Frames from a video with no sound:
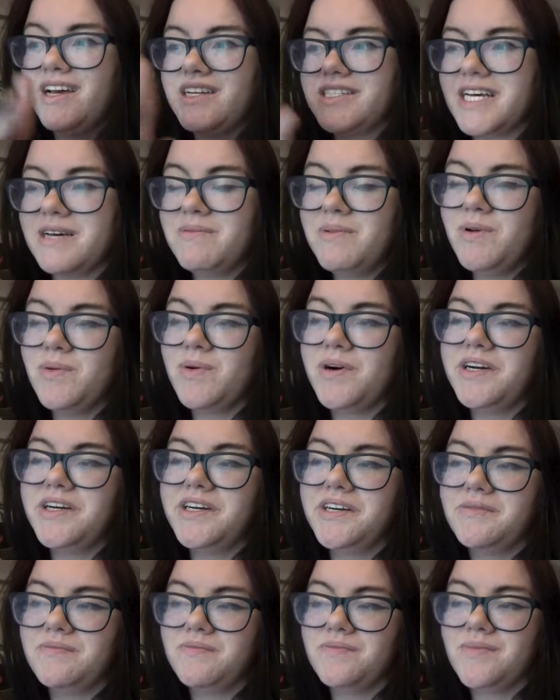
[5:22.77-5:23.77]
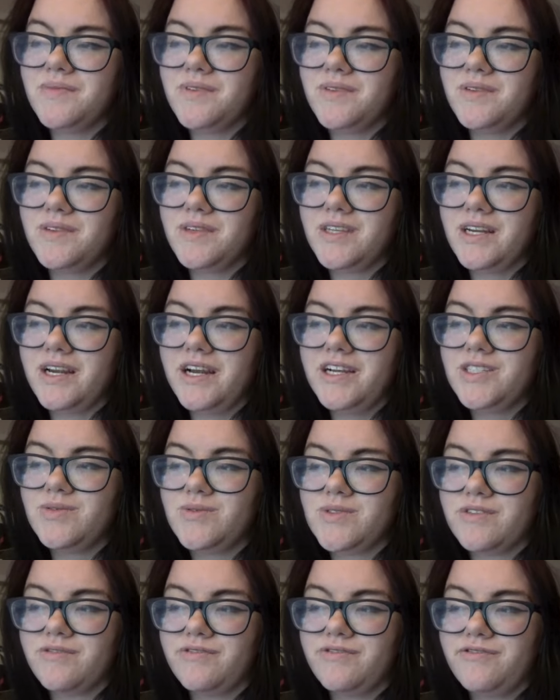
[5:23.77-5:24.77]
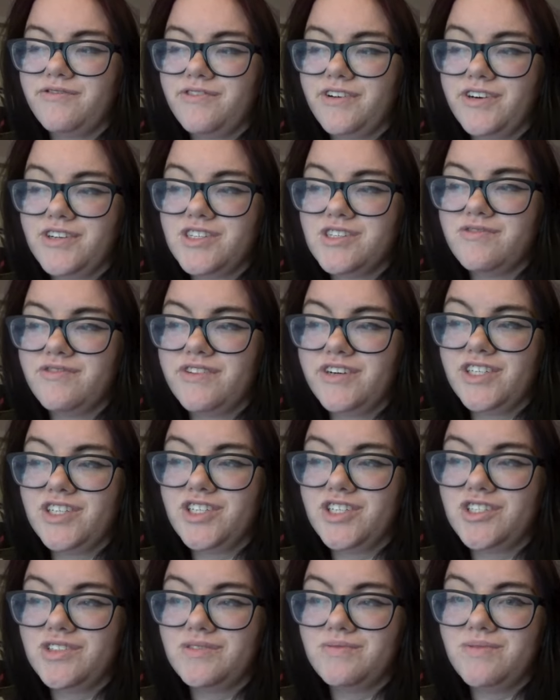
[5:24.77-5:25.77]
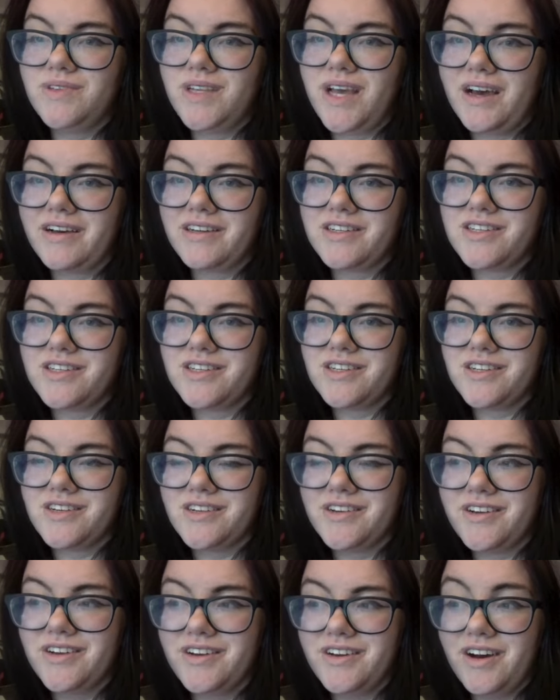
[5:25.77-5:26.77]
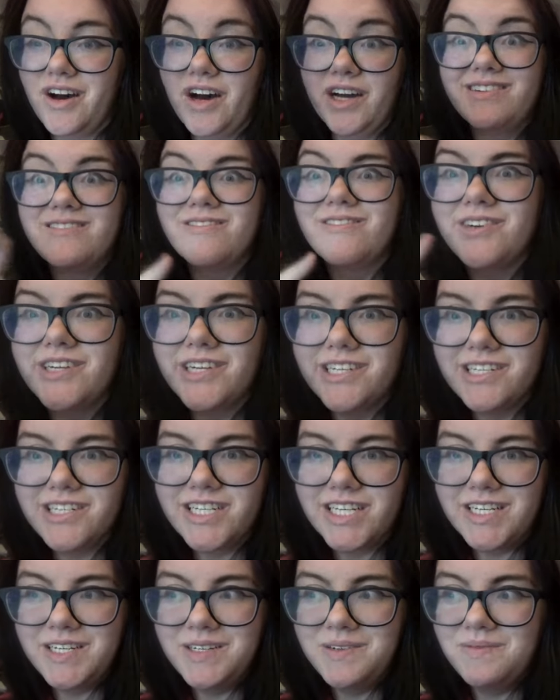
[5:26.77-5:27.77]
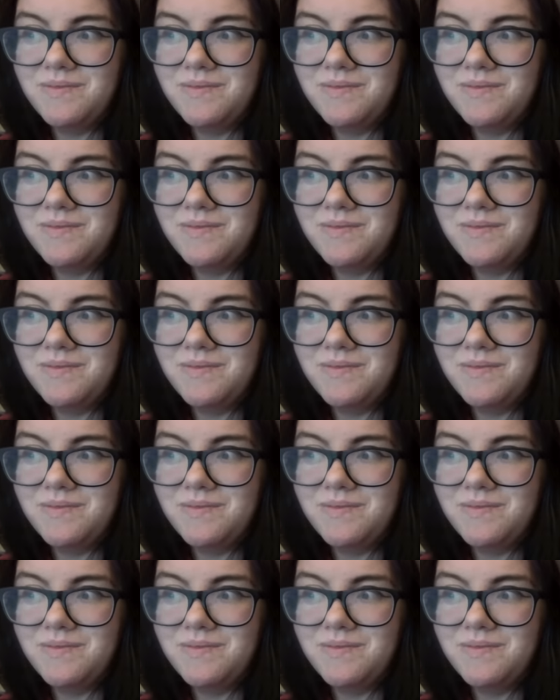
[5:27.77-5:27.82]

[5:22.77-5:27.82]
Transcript: Tell me why the legend of the first fish that I reeled in